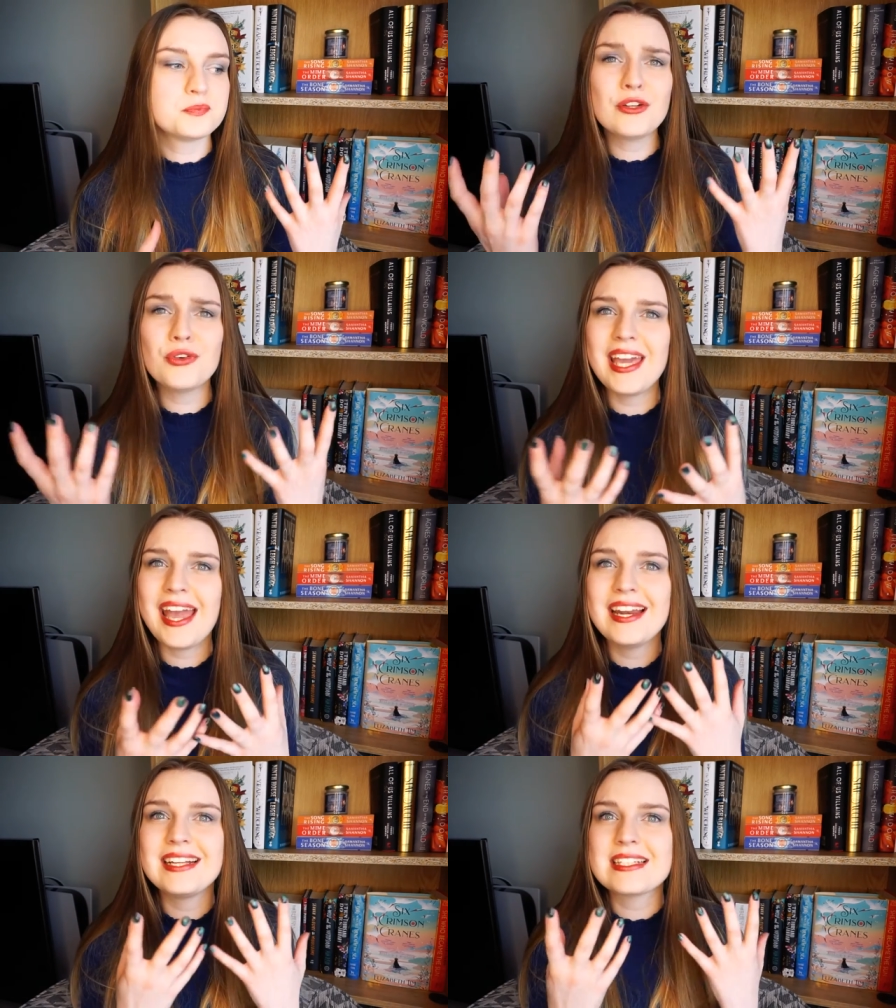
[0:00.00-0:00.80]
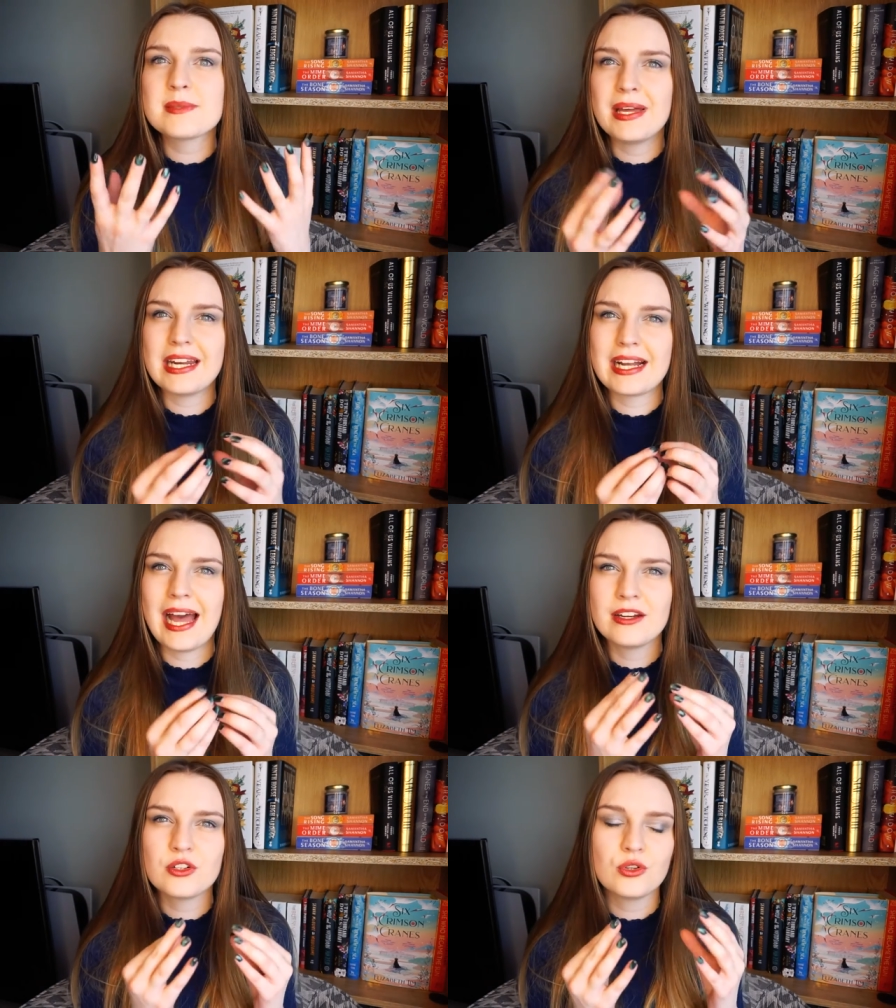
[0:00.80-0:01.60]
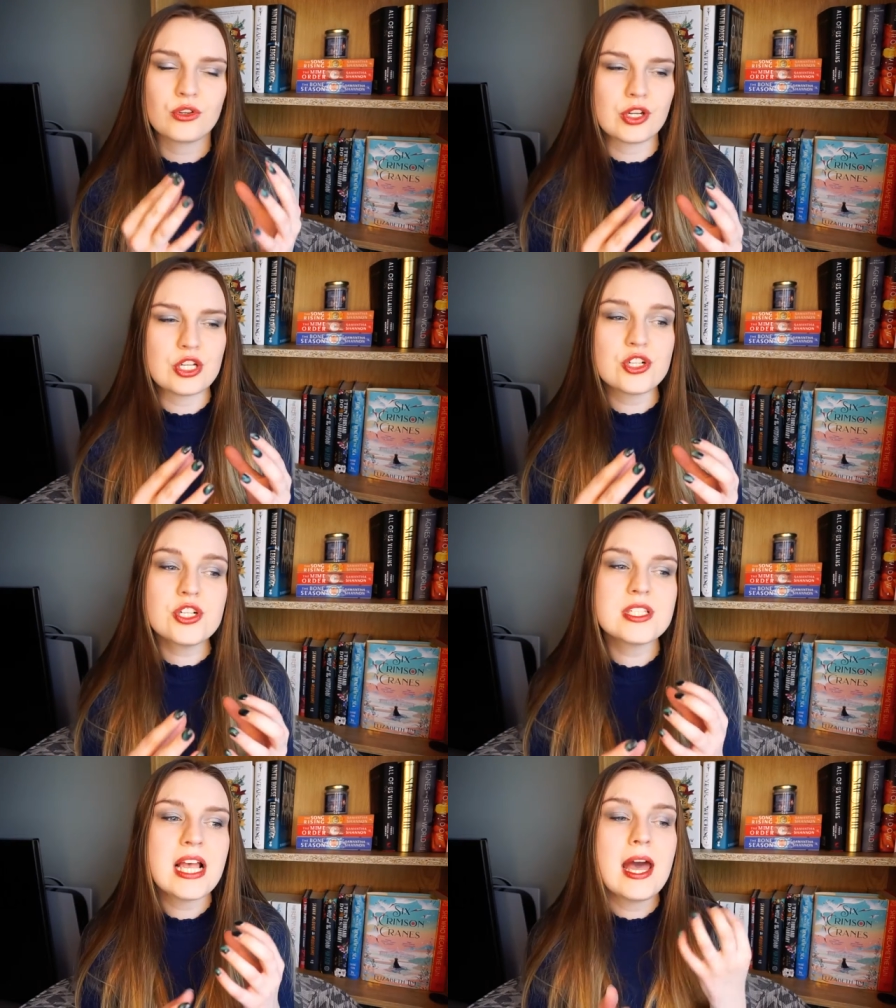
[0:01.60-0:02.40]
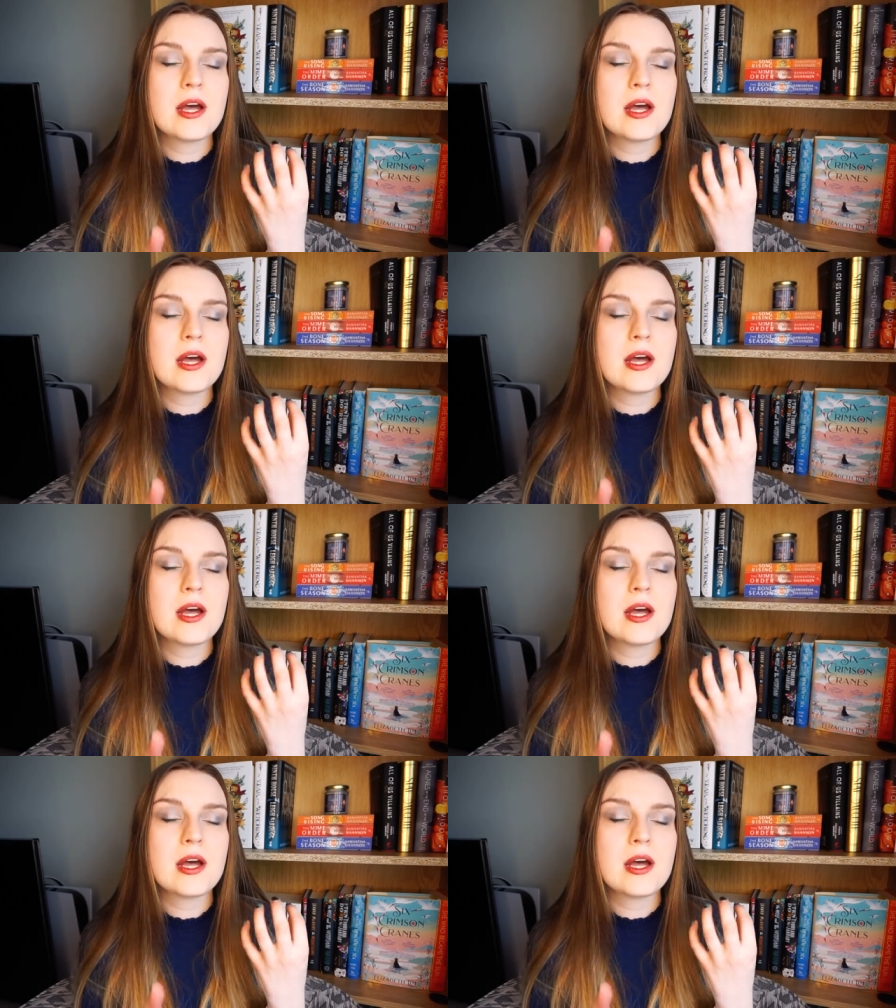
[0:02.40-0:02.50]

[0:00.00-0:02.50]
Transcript: creating these mechanical creatures,